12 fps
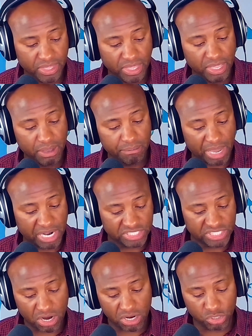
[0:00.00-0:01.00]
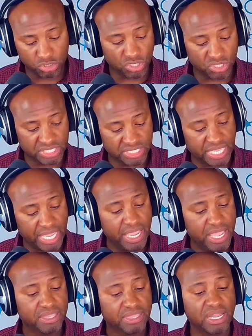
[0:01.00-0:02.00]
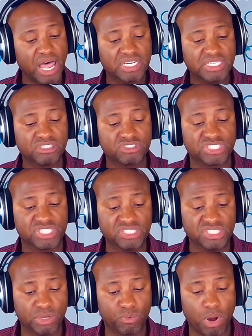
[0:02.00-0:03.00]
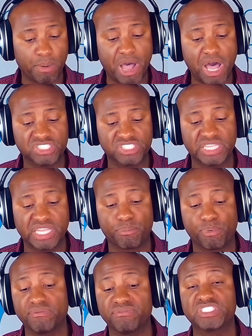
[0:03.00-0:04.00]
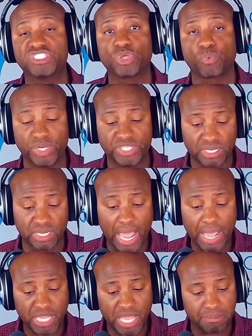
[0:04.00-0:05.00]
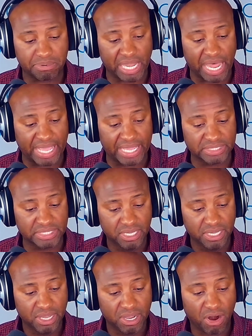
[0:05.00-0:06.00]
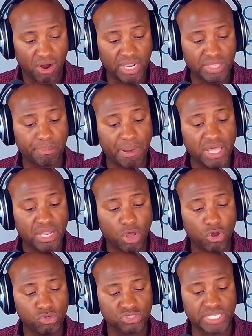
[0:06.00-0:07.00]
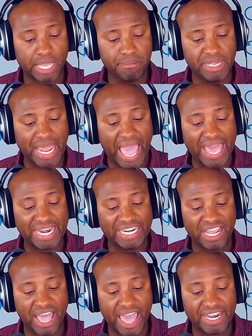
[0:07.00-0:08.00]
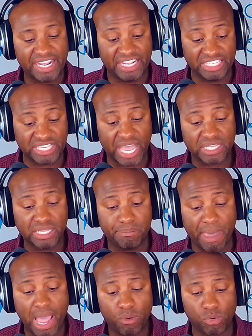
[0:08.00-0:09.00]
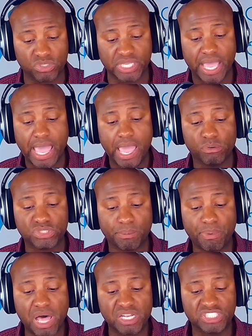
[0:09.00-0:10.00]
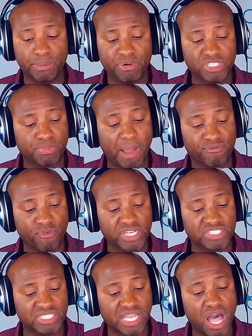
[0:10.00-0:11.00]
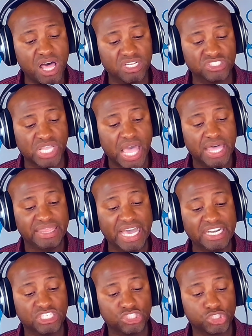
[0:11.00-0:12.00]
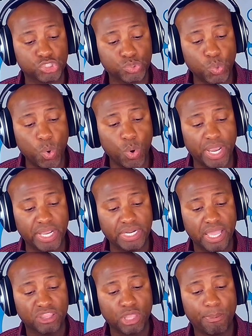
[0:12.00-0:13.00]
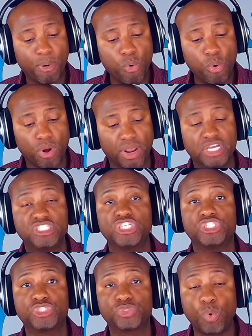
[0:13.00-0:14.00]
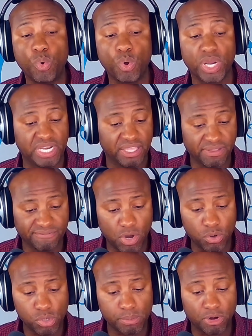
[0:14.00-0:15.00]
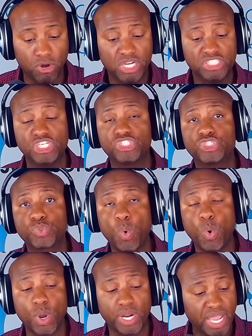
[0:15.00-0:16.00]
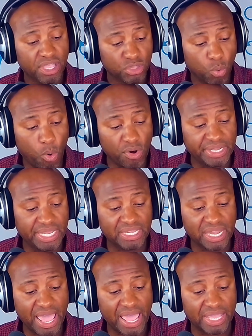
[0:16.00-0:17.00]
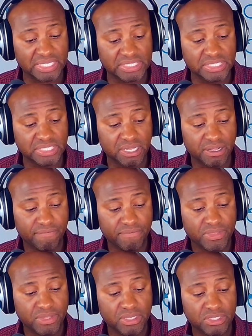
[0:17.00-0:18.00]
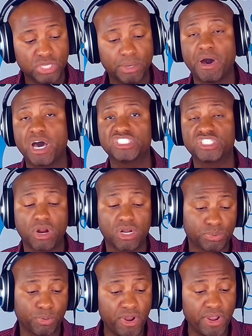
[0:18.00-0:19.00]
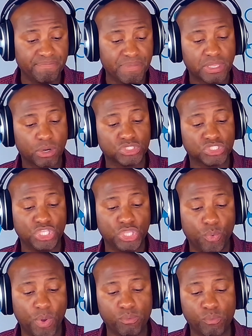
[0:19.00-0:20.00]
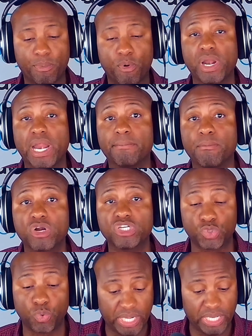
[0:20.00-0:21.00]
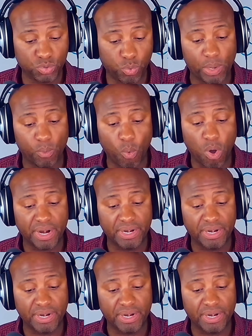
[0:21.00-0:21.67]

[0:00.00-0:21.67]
Bhattacharya goes on to say the lockdowns essentially were a policy that privileged the rich laptop class. All right. The BioLogo statement had it exactly backwards. It was the policy pushed by Francis Collins that destroyed the poor, destroyed the vulnerable, destroyed the working class. To Bhattacharya's point, there was a UN report in March 2021